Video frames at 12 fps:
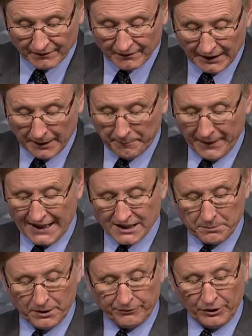
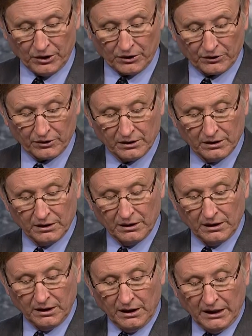Impossible, folks.
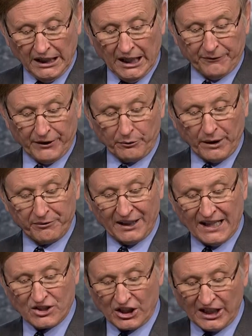If in
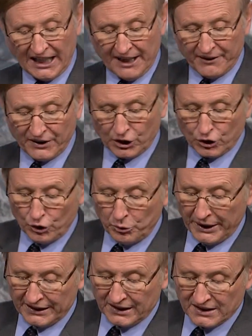Revelation 11 the 2
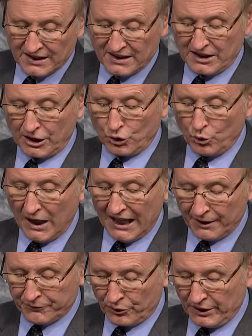witnesses, the 2
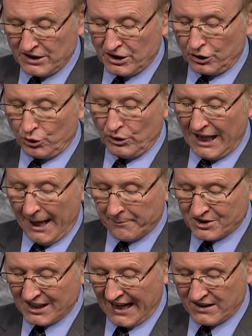olive trees, the 2
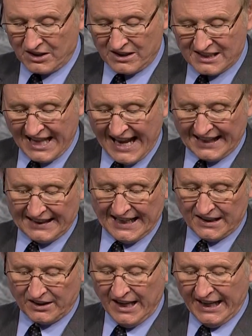lampstands, the
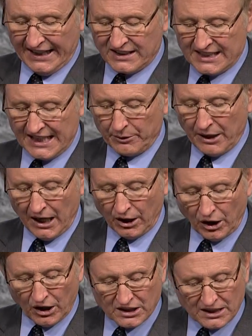sackcloth, etc.
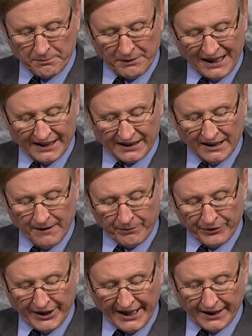are all symbolic,
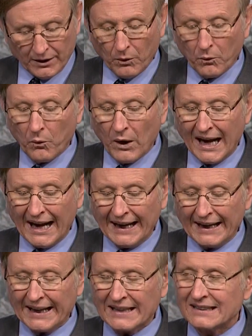then why
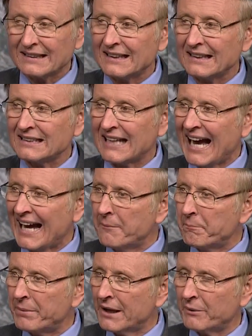isn't the
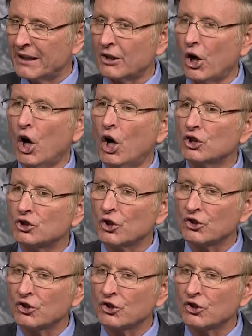time period also